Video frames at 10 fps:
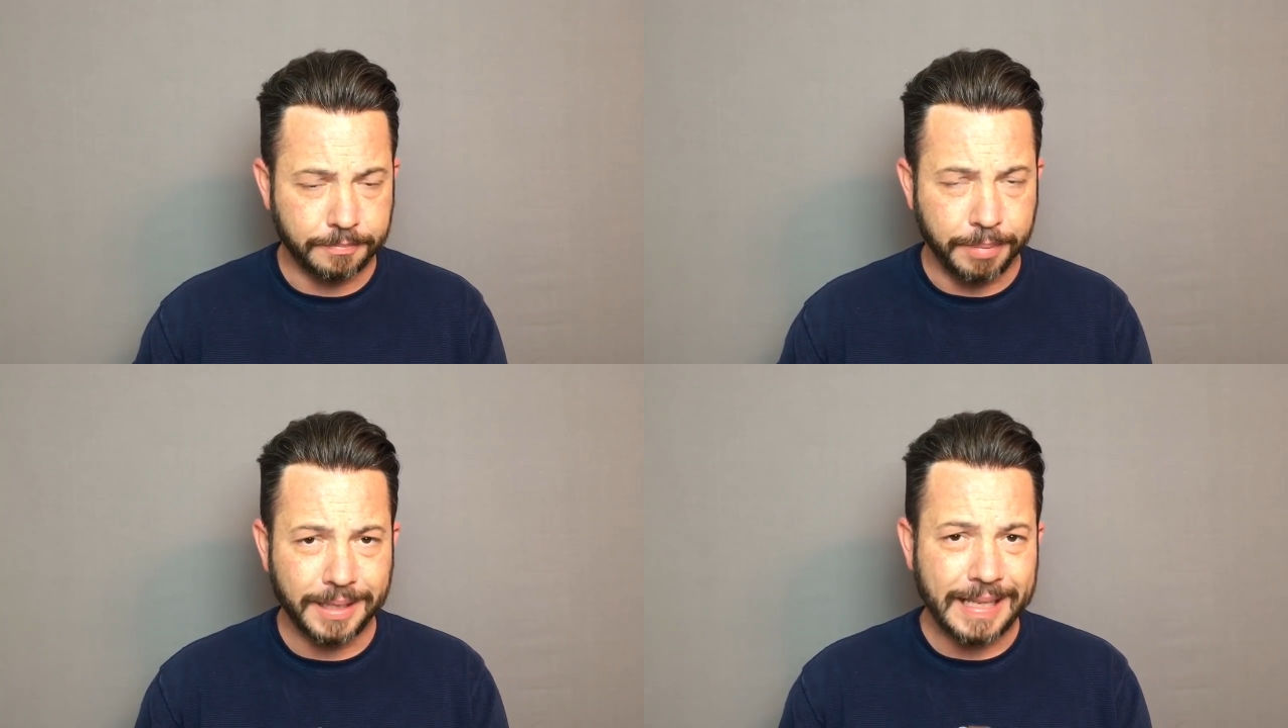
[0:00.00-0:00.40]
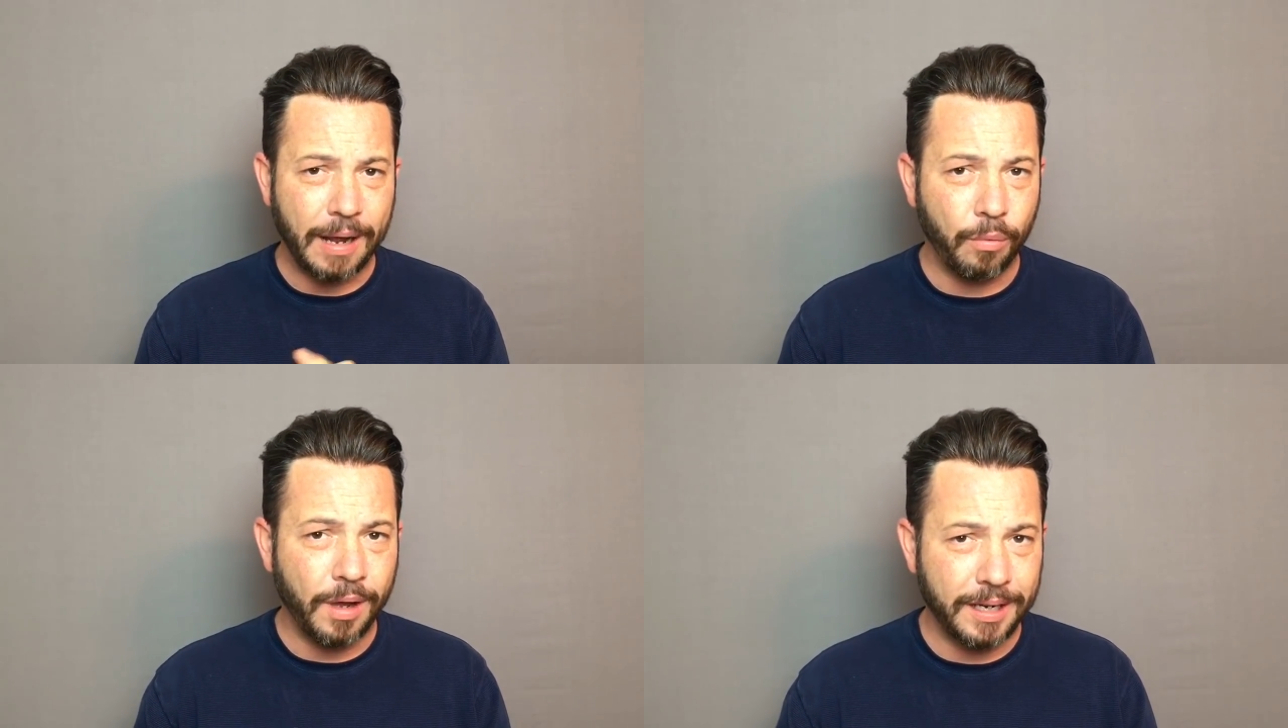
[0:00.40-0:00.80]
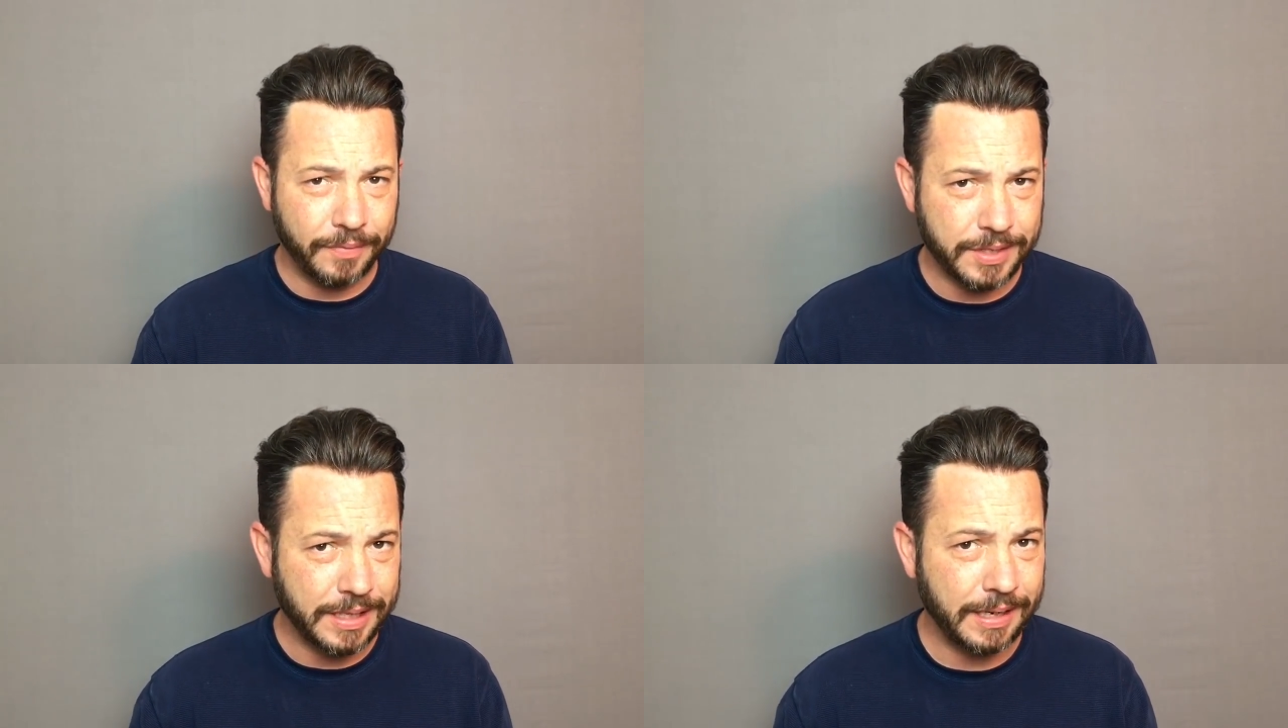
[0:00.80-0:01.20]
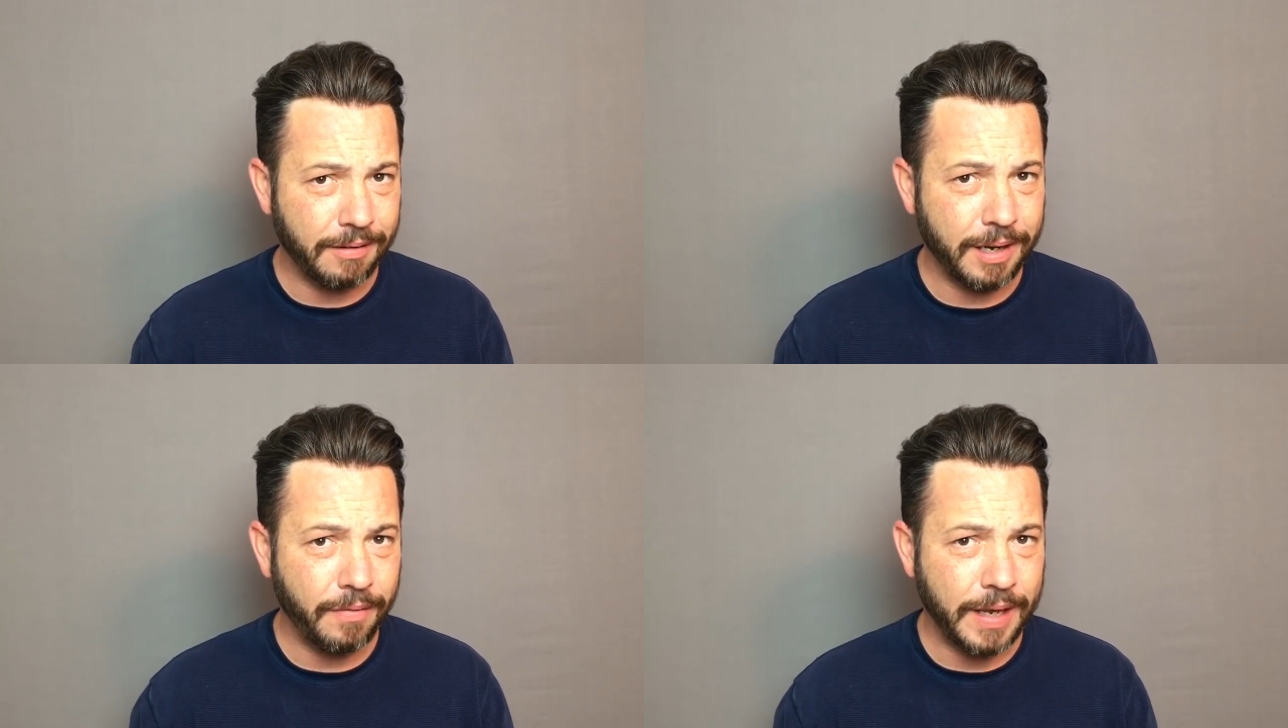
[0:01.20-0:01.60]
but that what if
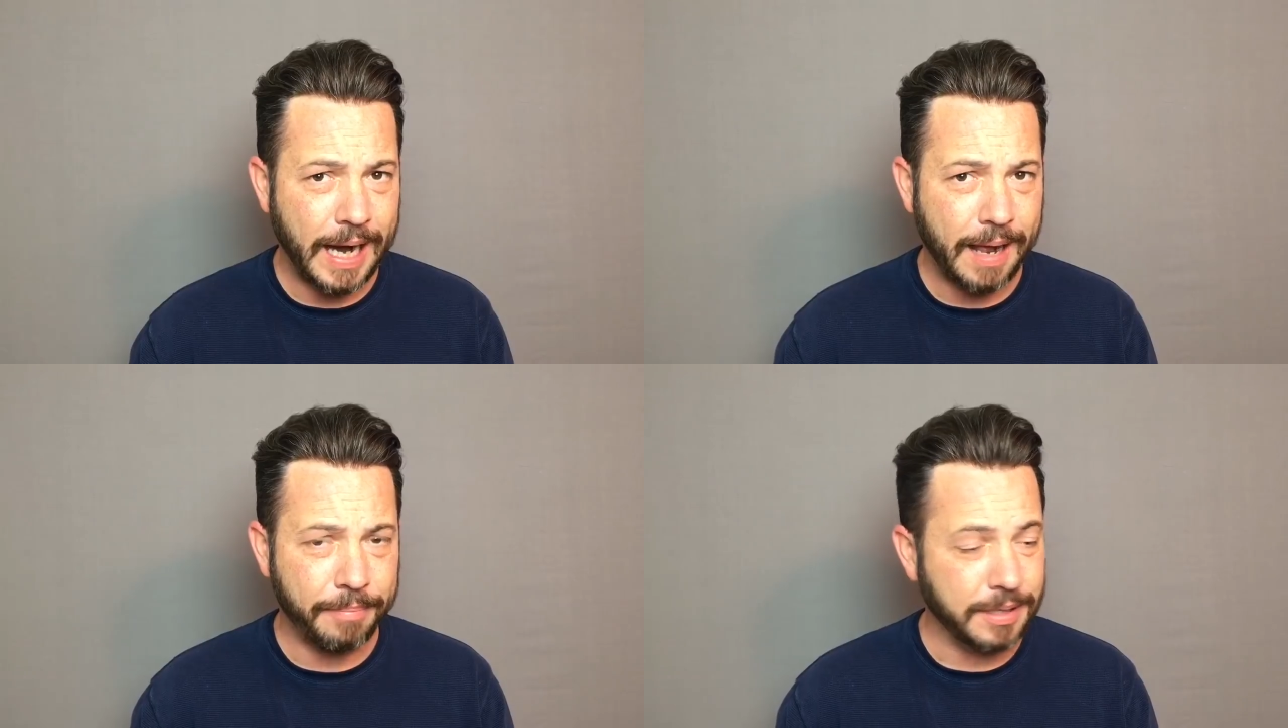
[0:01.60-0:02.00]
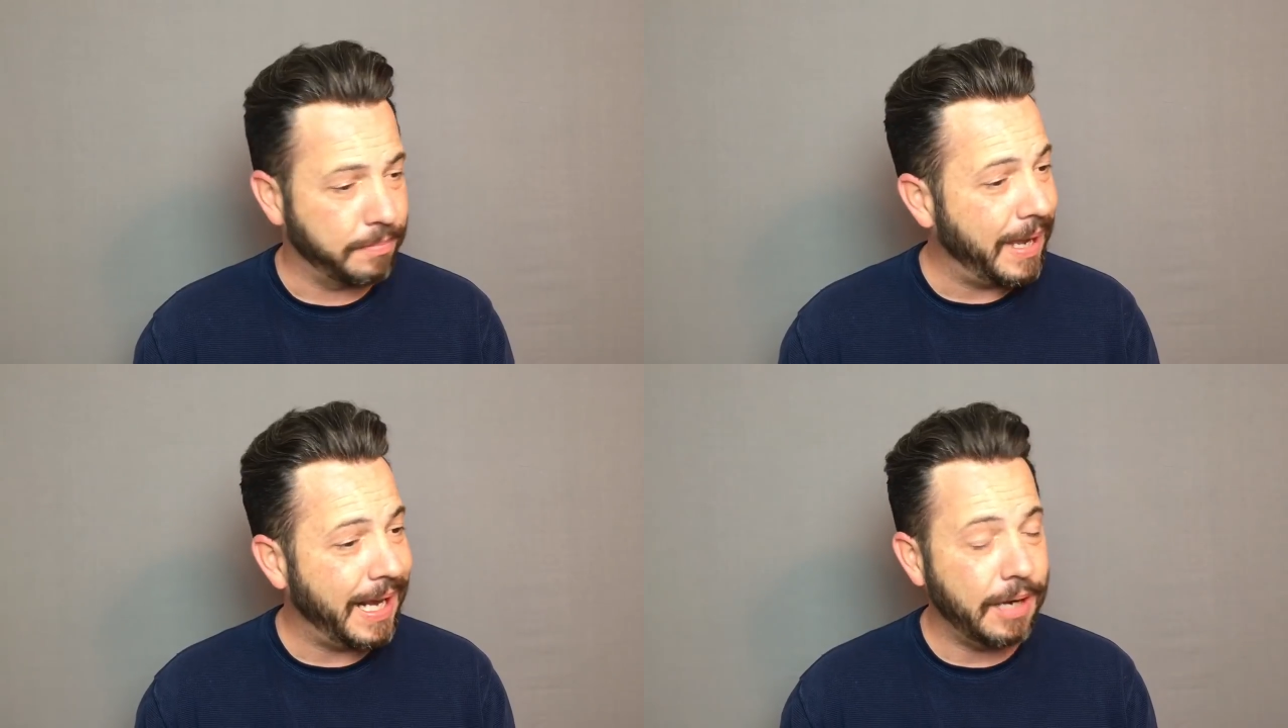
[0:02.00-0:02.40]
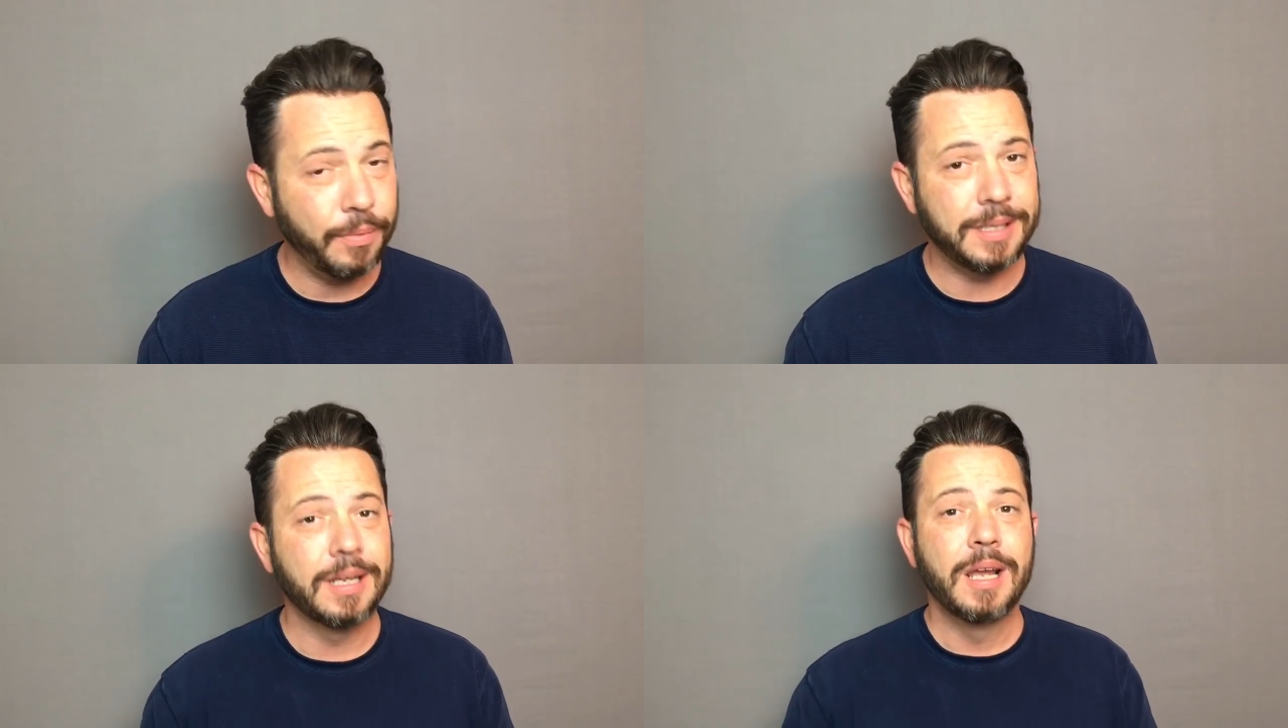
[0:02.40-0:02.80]
scenario that happens, man, it would,